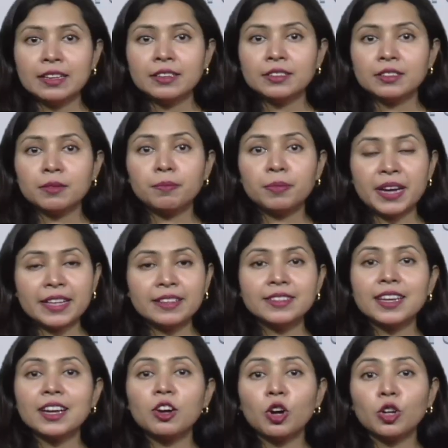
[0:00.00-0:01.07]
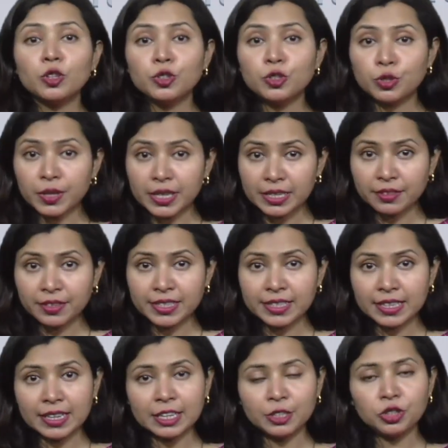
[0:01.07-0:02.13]
So brands are also
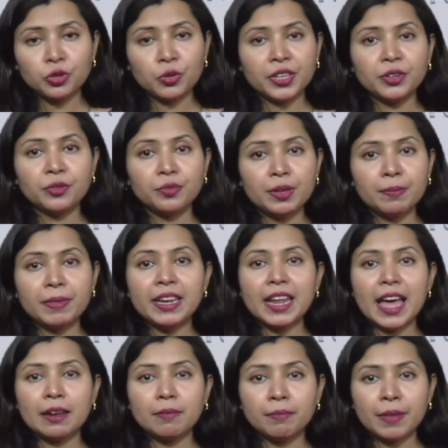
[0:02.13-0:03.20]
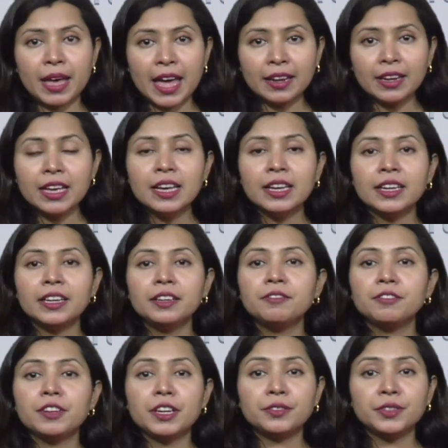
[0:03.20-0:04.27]
increasingly showing women and men
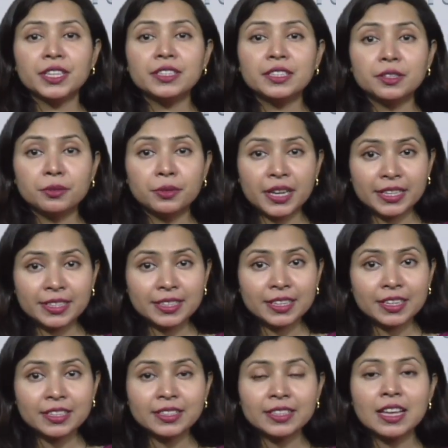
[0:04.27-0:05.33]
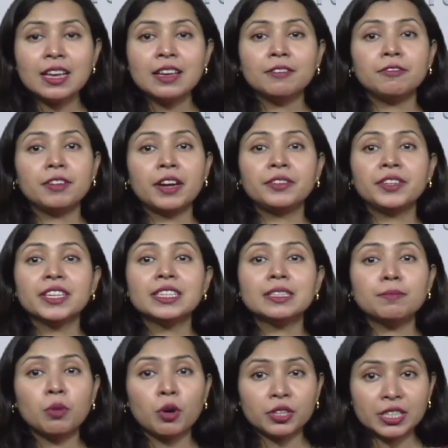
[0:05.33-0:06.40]
in various races, various
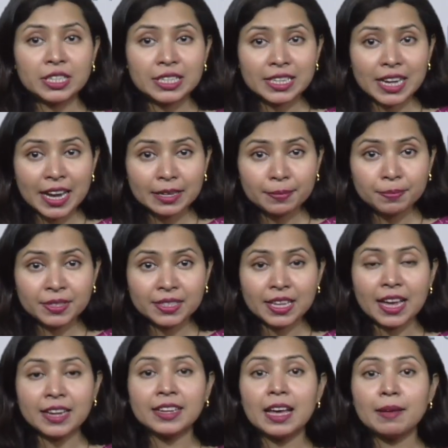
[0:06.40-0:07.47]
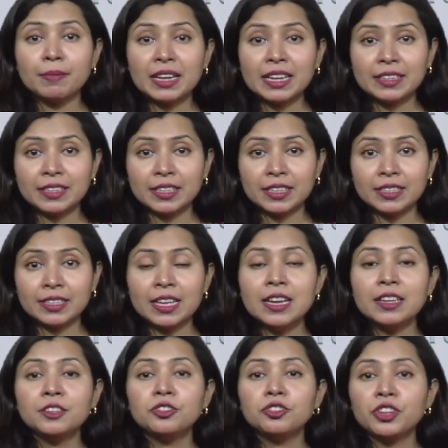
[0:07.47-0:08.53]
body types and abilities,
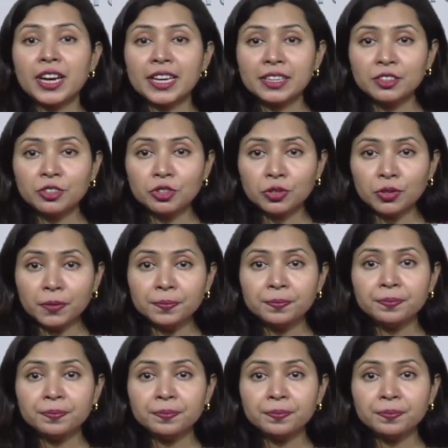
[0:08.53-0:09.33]
trying to